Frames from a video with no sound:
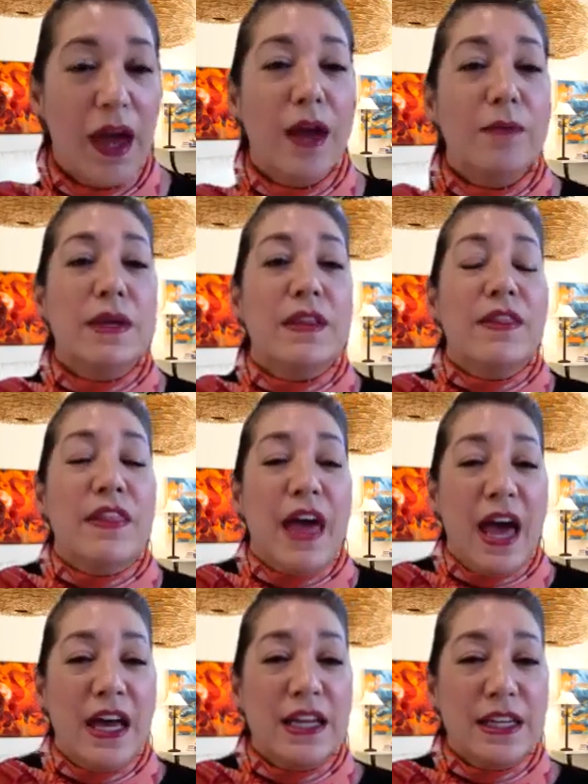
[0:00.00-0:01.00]
I mean,
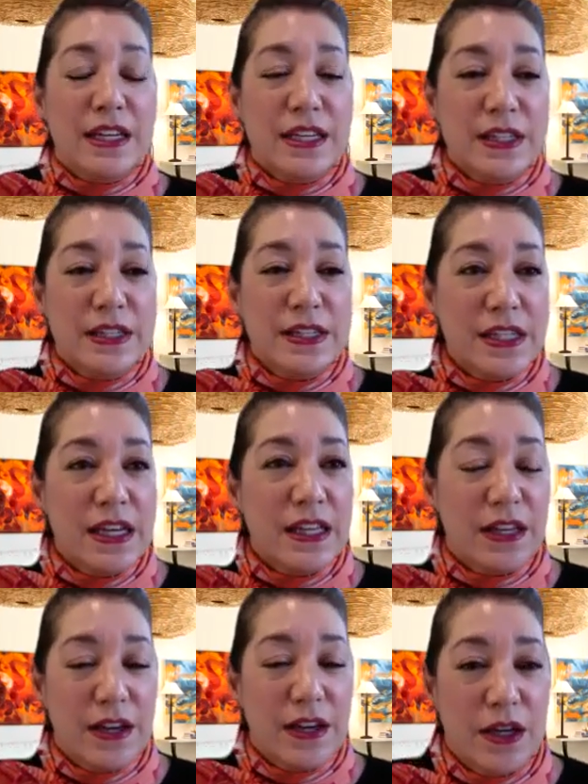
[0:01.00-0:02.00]
that is the
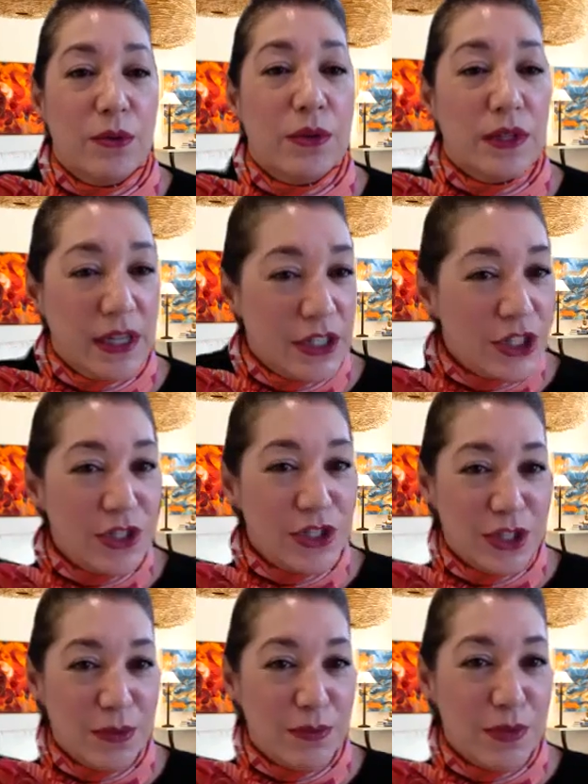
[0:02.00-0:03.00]
kind of relationship